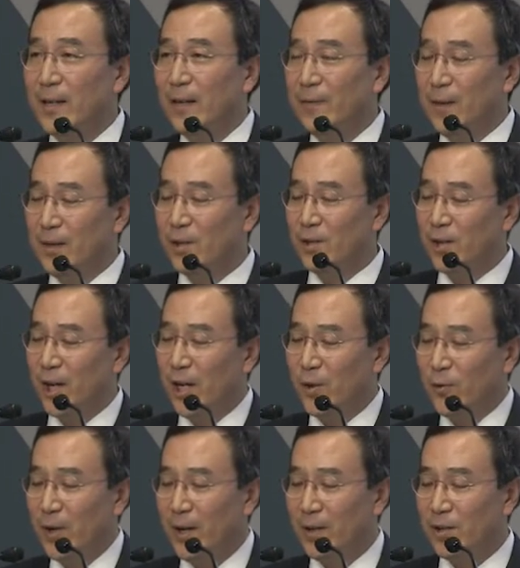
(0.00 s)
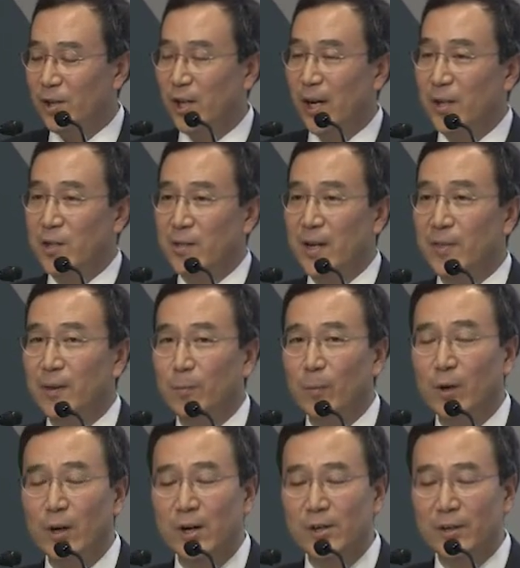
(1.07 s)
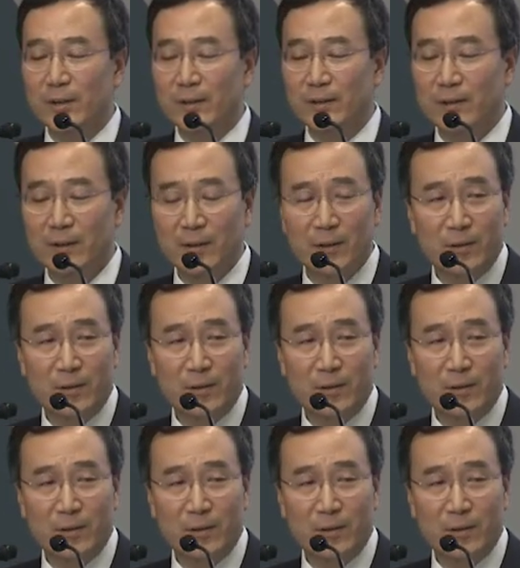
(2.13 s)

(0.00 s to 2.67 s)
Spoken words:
that the exchange rate changes at the margin